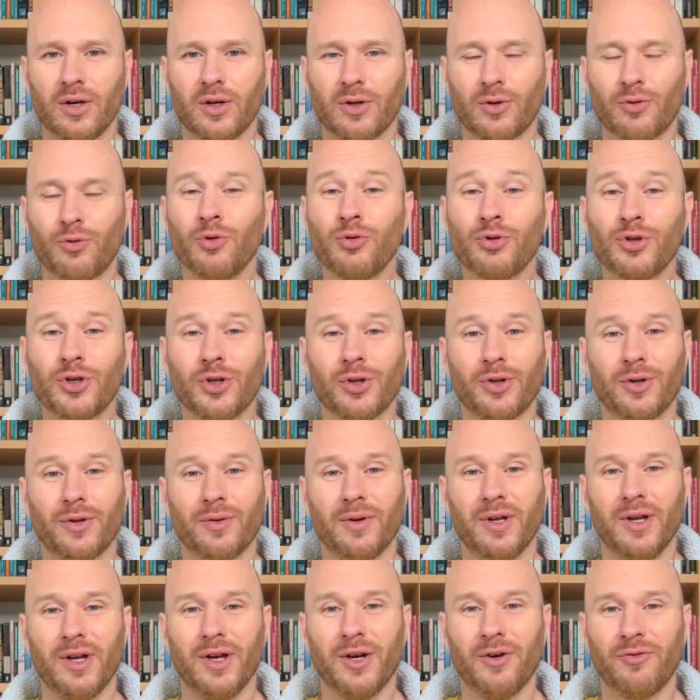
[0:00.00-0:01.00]

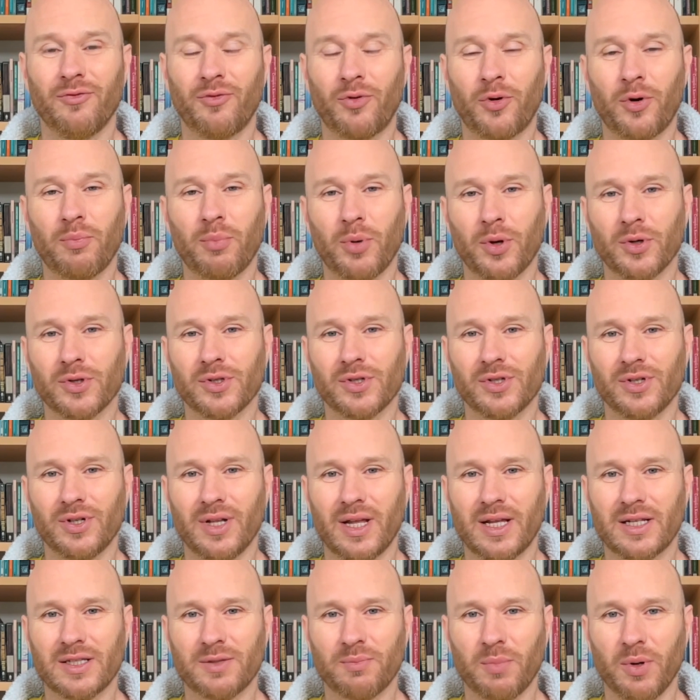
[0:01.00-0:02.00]
crucial for personal
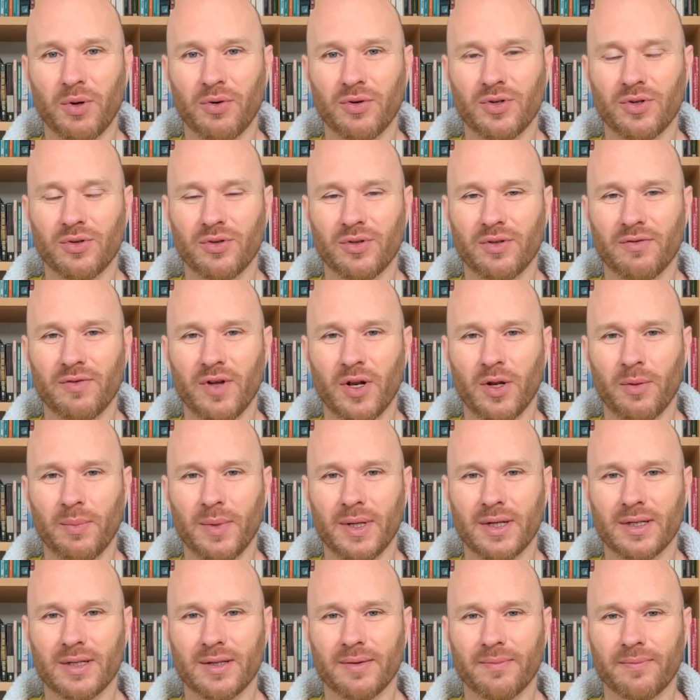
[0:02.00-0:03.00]
and spiritual
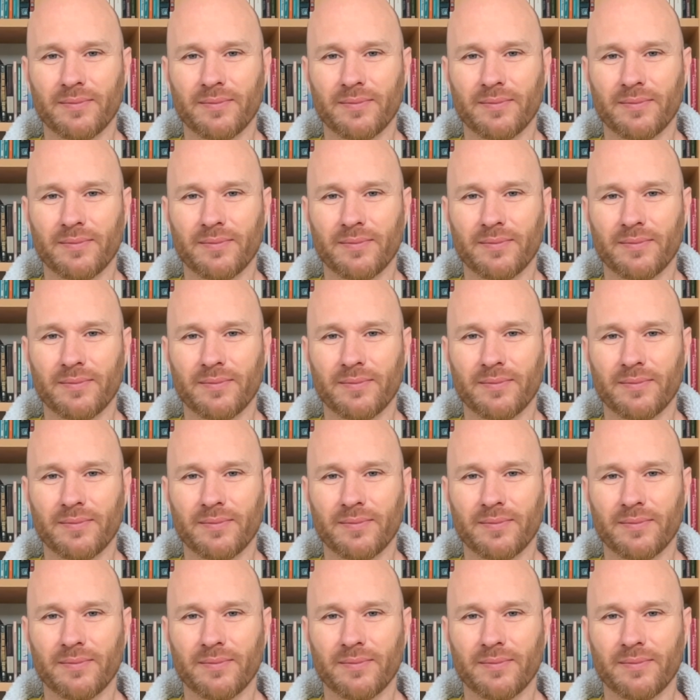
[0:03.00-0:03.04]
development.